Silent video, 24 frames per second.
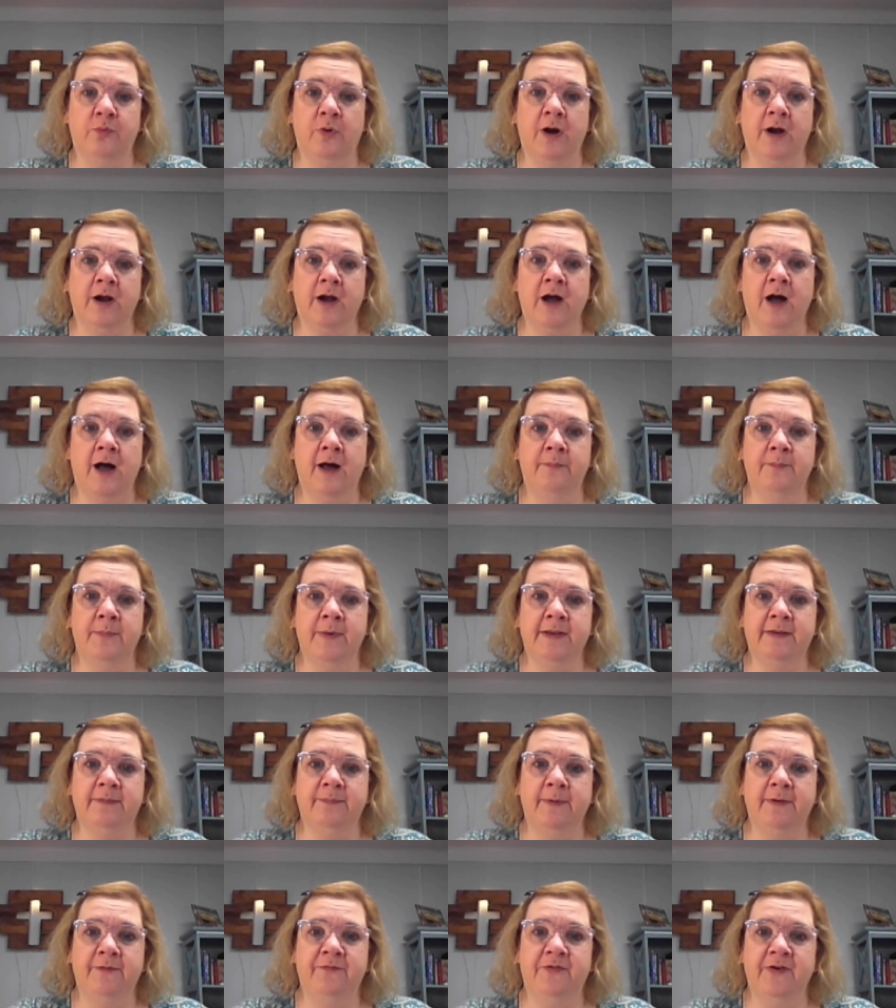what God
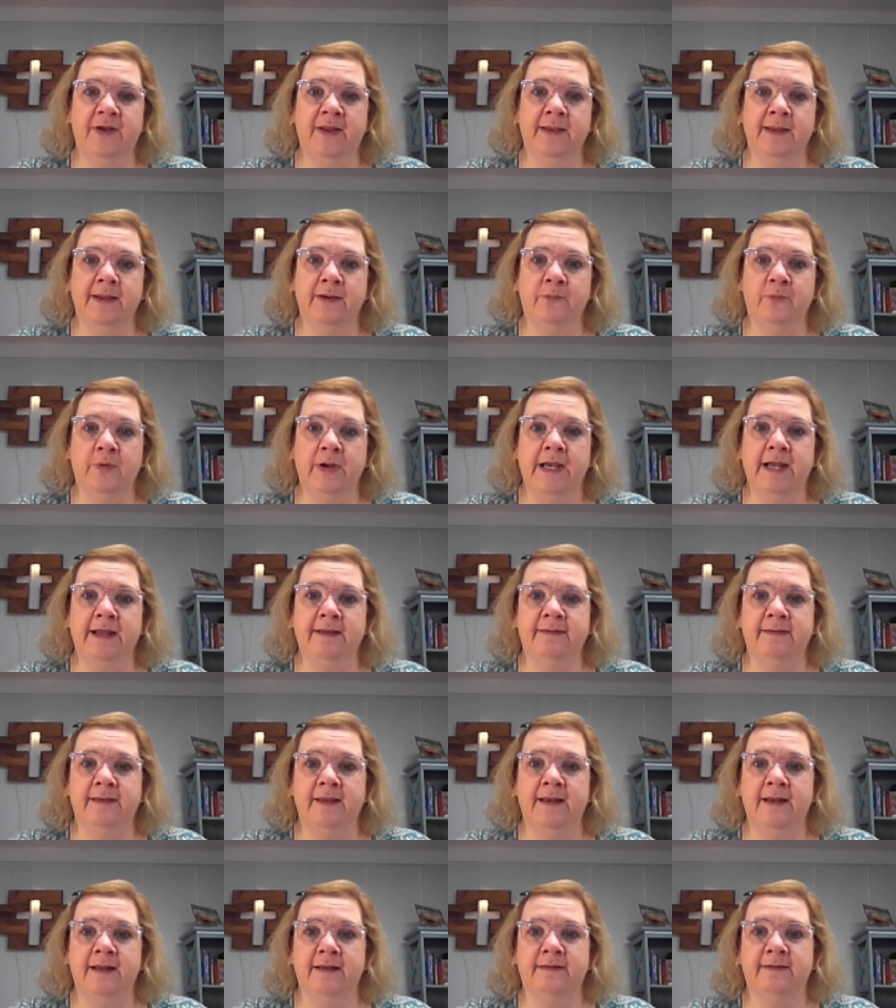must be feeling when he
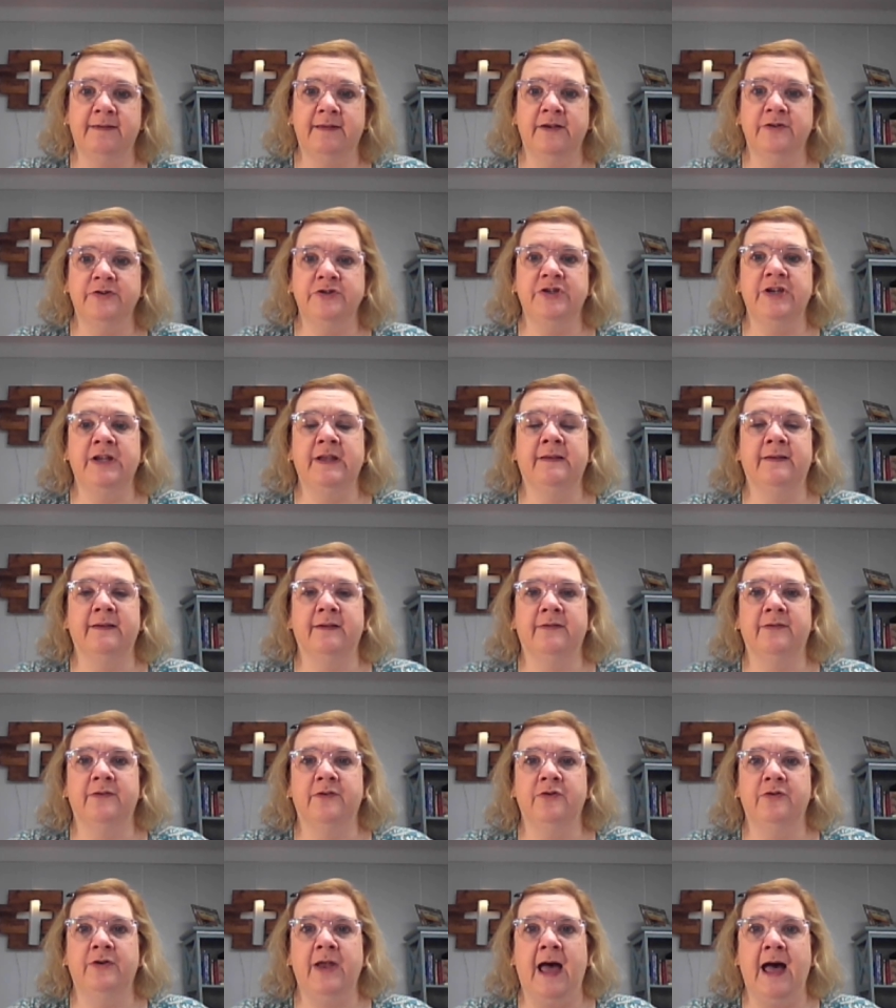sent his son
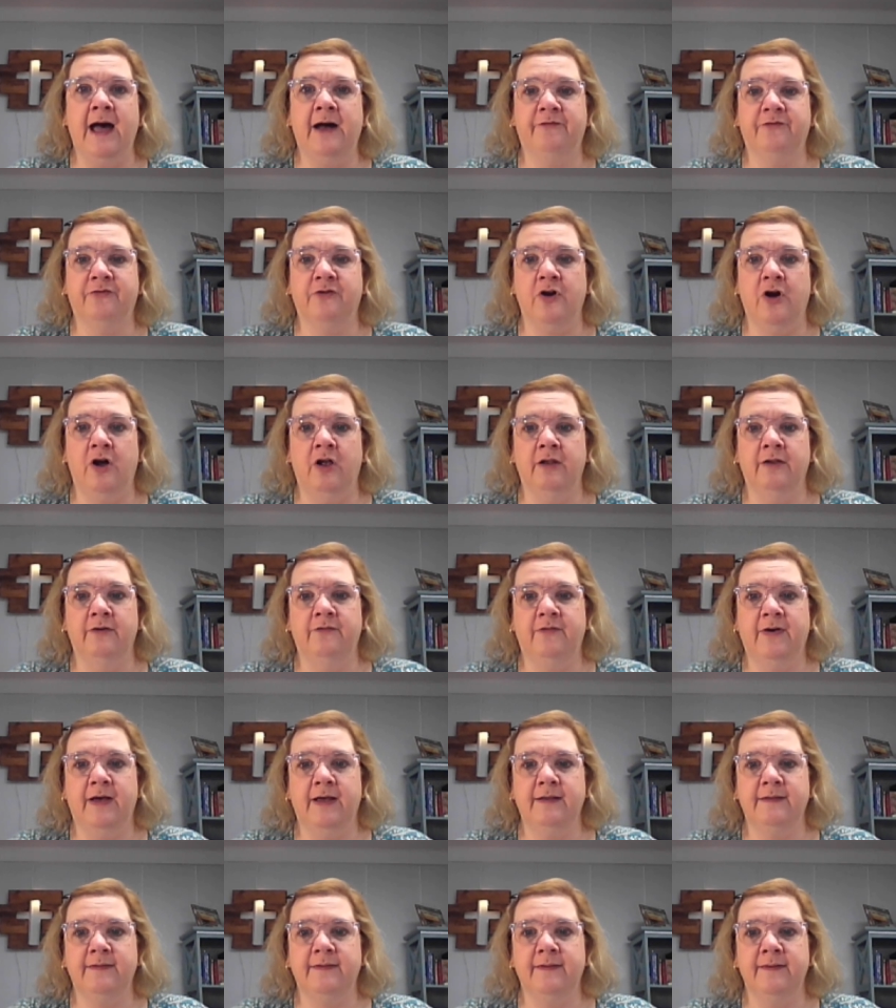Jesus to die for all of
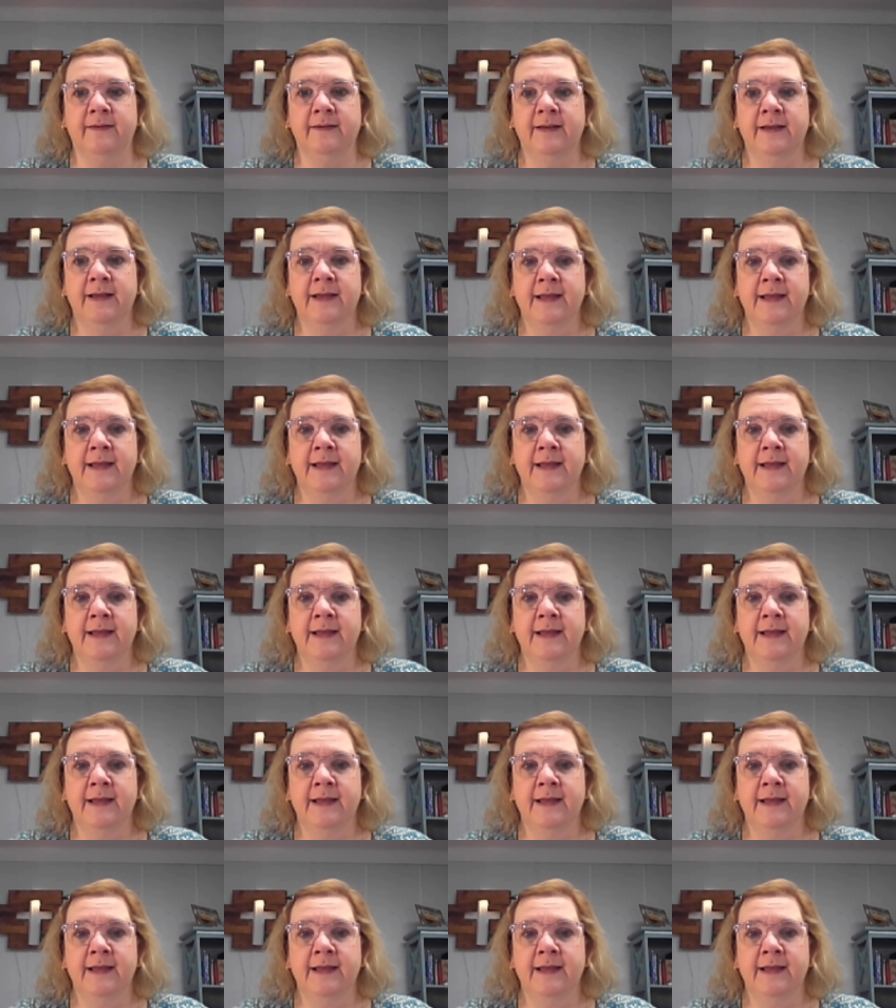us.